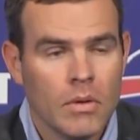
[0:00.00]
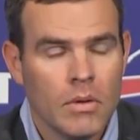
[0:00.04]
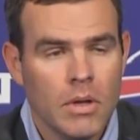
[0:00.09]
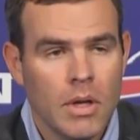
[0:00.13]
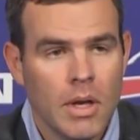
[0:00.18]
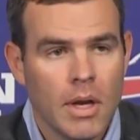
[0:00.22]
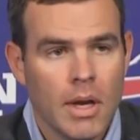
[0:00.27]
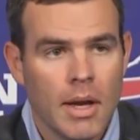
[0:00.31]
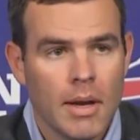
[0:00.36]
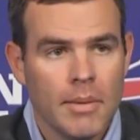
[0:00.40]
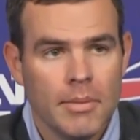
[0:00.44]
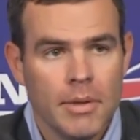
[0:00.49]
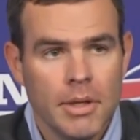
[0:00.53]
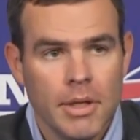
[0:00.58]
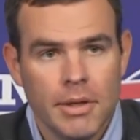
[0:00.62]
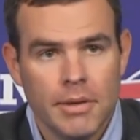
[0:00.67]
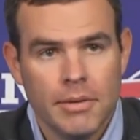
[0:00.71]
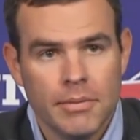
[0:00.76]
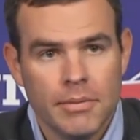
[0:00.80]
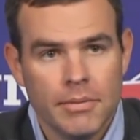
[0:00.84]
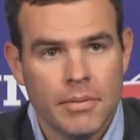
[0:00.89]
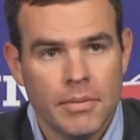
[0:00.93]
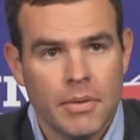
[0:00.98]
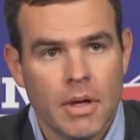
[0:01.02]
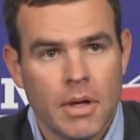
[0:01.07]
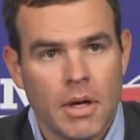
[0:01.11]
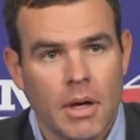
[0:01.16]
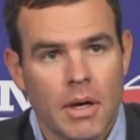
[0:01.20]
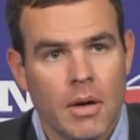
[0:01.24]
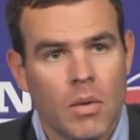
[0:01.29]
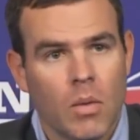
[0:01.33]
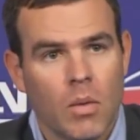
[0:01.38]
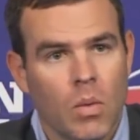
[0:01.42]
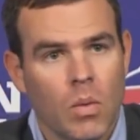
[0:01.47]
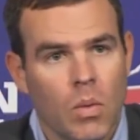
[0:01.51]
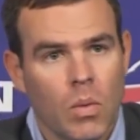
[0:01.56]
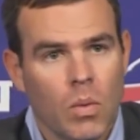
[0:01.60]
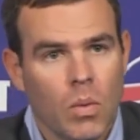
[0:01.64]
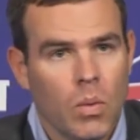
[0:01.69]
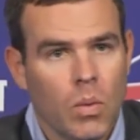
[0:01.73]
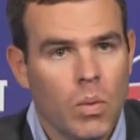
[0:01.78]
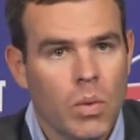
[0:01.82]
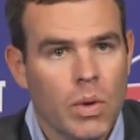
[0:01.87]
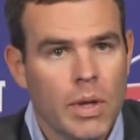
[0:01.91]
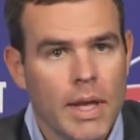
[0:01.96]
Yeah, I mean,
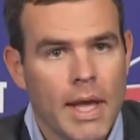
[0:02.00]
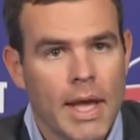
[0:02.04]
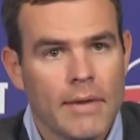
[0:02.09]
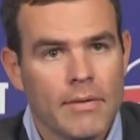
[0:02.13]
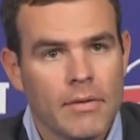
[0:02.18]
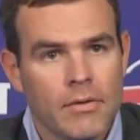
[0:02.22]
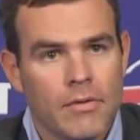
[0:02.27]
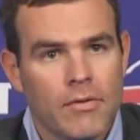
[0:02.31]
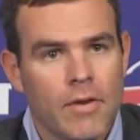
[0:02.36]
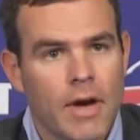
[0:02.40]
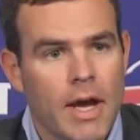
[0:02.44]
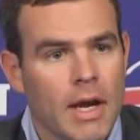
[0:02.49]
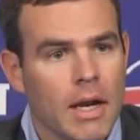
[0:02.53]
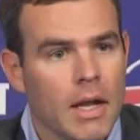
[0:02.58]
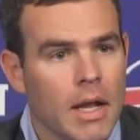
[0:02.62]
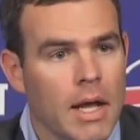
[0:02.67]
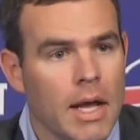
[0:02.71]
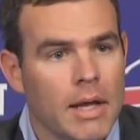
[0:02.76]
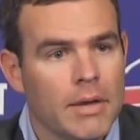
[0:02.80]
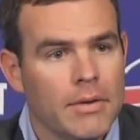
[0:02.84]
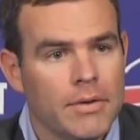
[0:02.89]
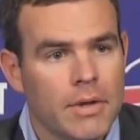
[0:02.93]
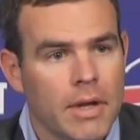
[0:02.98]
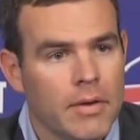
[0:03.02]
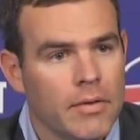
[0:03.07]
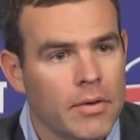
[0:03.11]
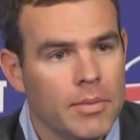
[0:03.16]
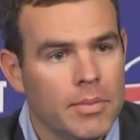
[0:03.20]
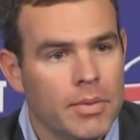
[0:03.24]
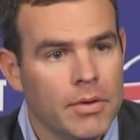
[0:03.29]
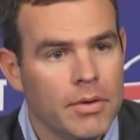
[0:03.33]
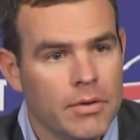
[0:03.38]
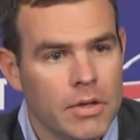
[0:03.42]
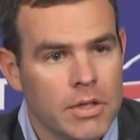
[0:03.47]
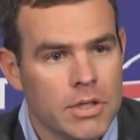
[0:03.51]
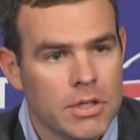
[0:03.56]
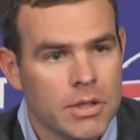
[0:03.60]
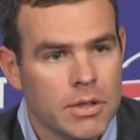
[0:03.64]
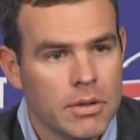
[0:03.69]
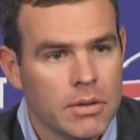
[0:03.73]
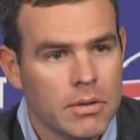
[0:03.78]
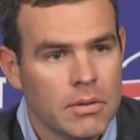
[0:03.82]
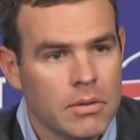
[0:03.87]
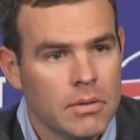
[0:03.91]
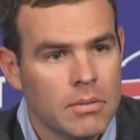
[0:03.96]
we haven't finalized every
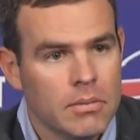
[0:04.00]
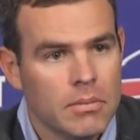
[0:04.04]
position,